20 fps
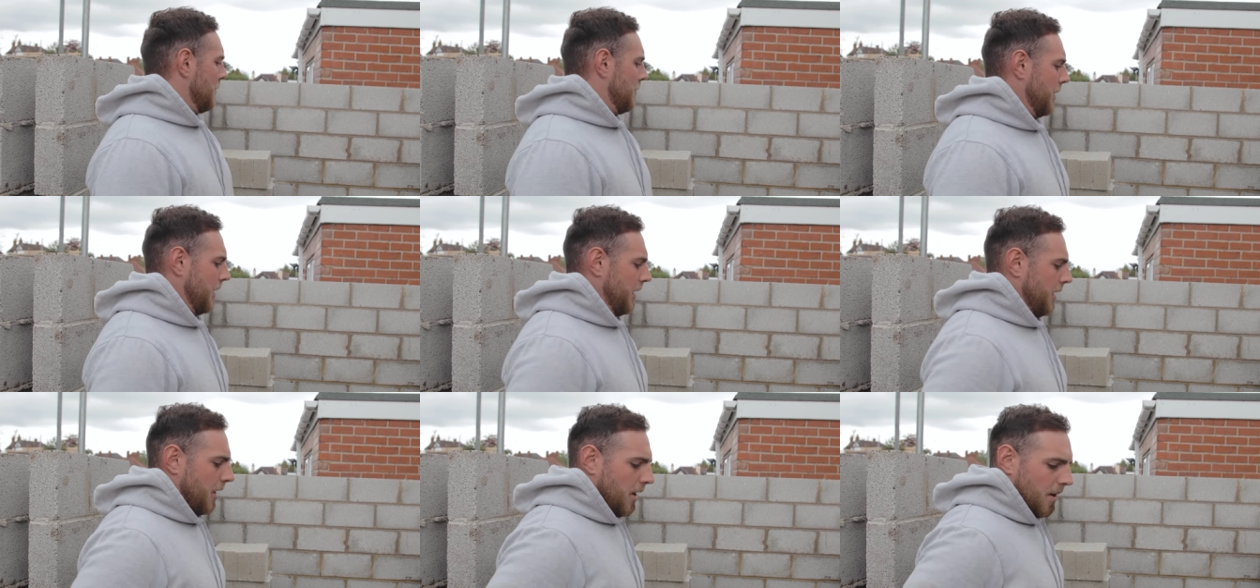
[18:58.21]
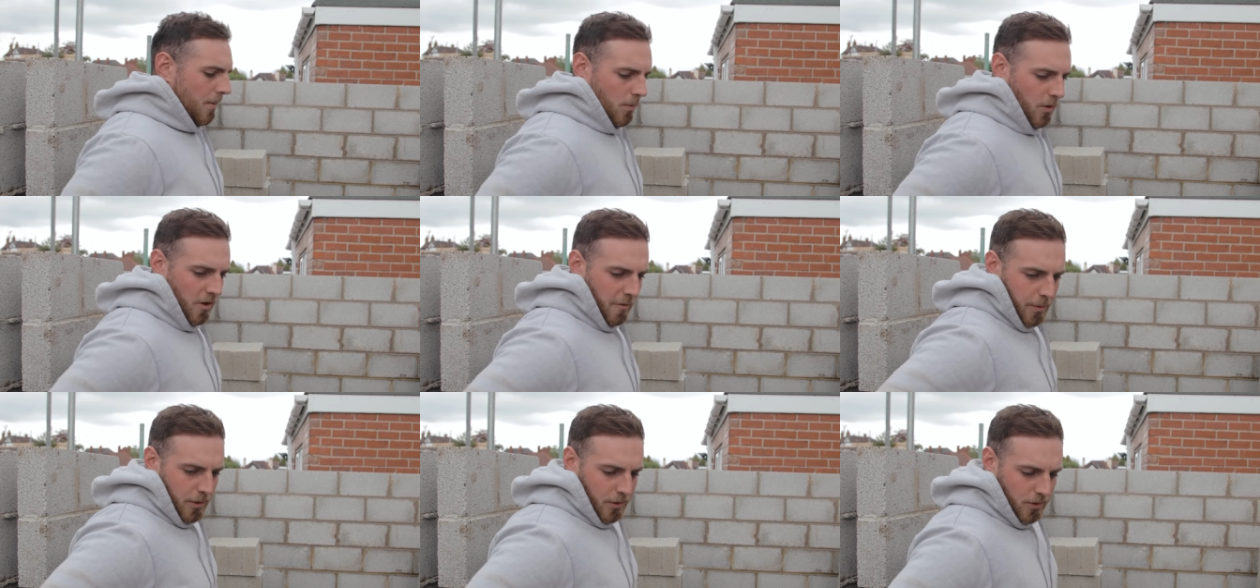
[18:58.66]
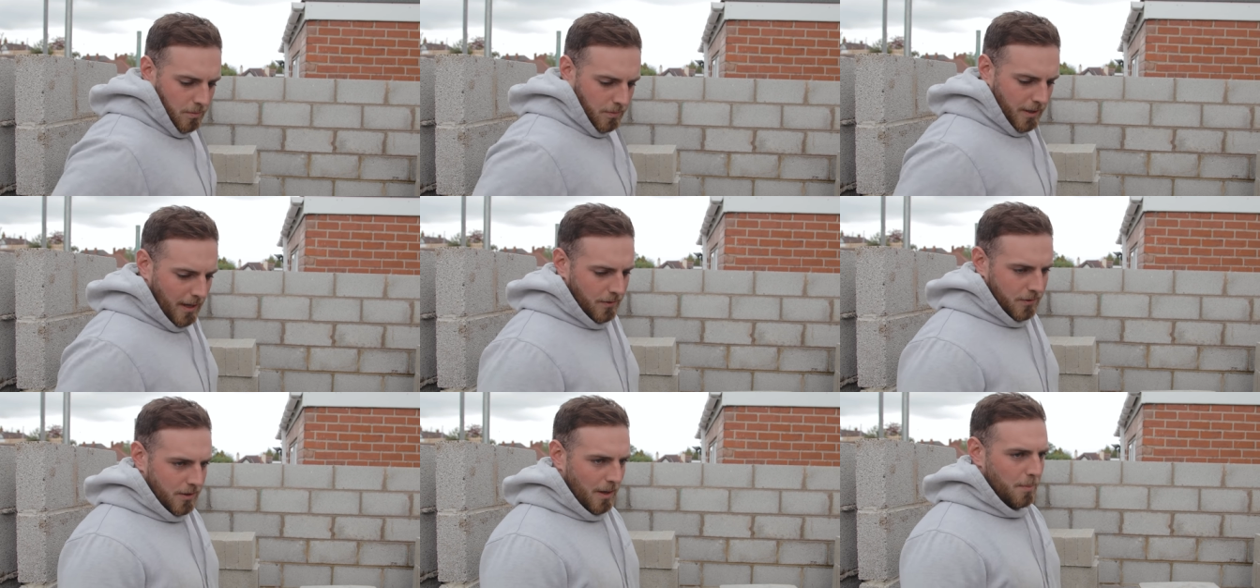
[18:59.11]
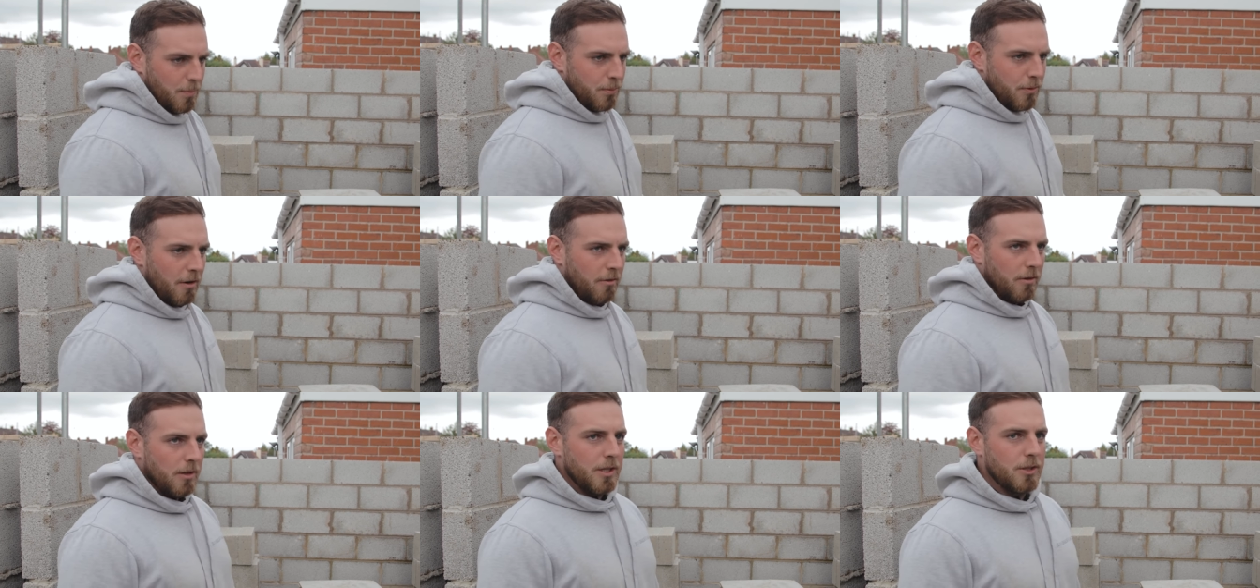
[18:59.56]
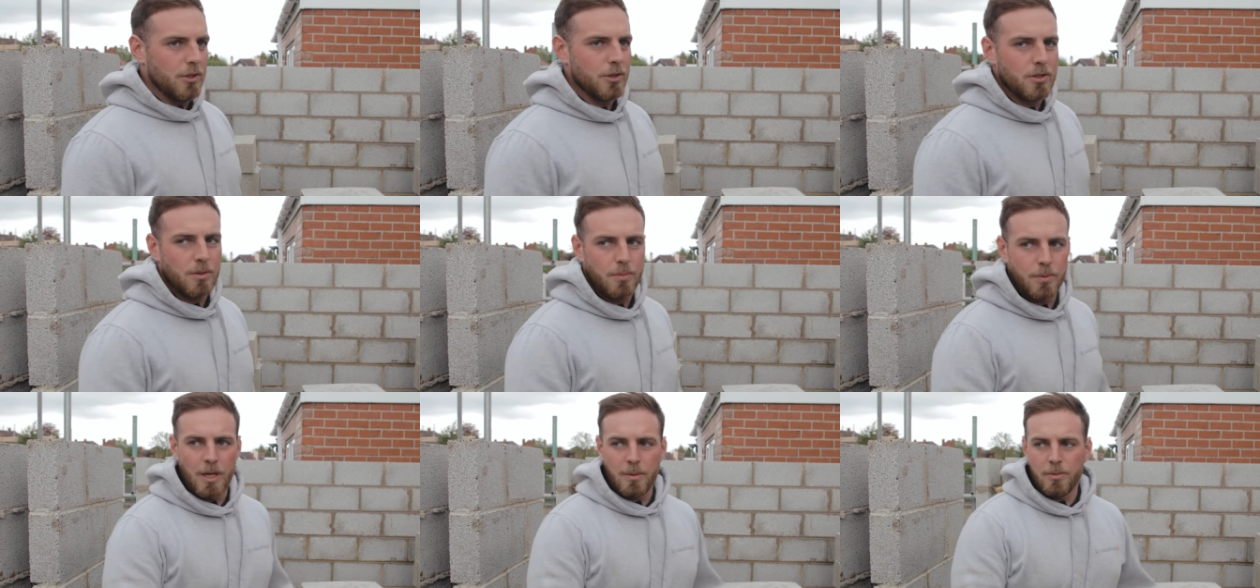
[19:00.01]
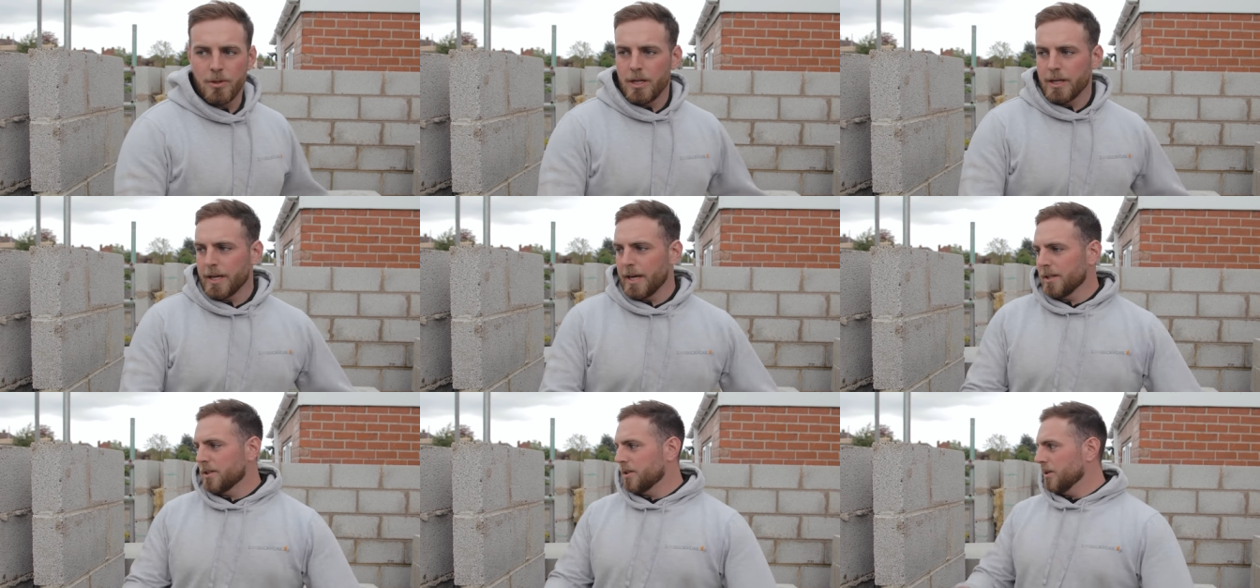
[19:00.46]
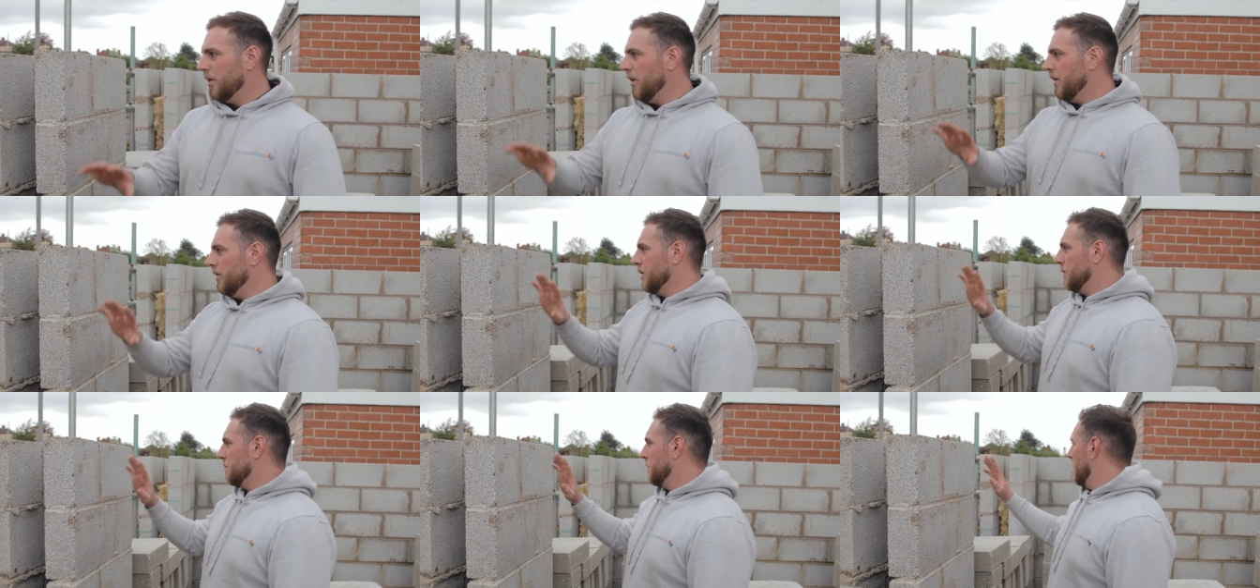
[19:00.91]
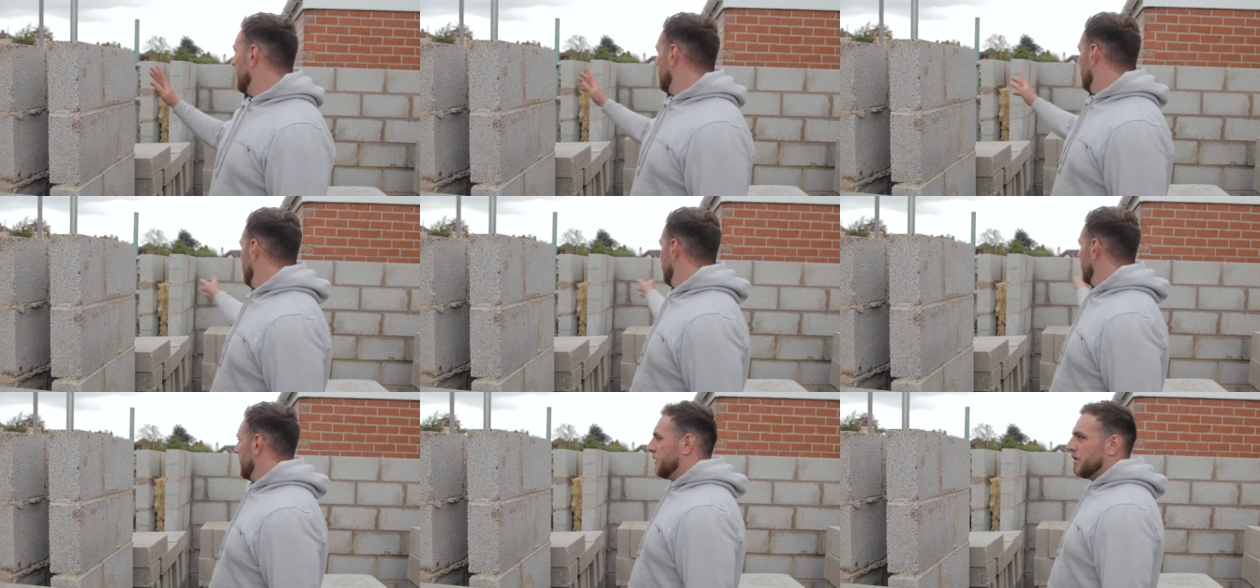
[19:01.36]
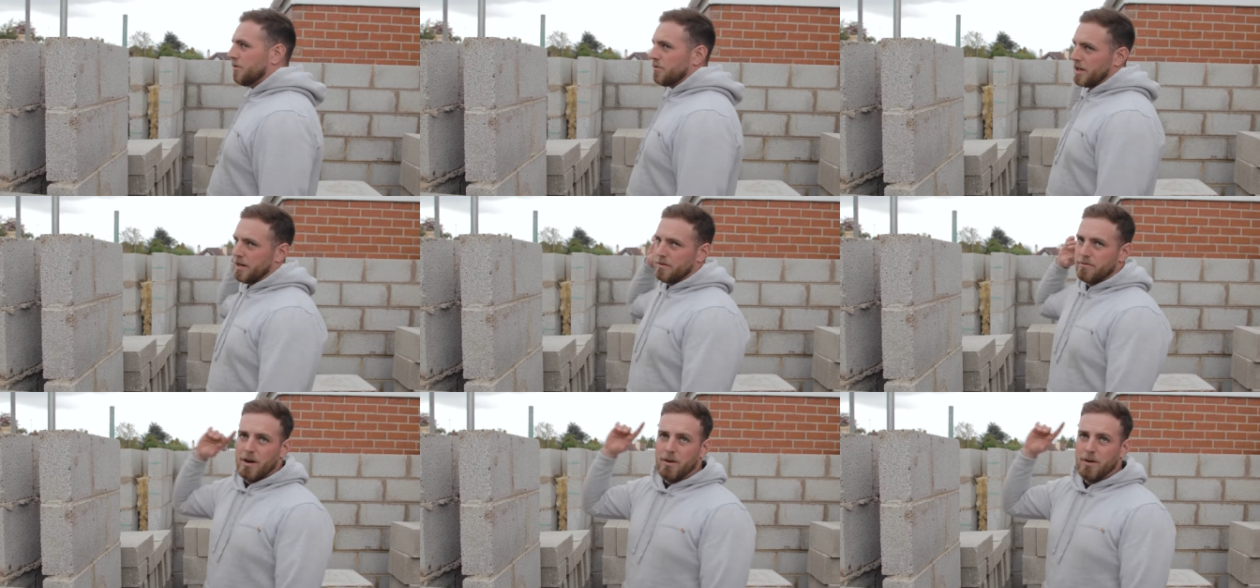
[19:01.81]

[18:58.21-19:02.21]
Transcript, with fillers: But we've put some down temporarily just to be able to get to all this block work to bring it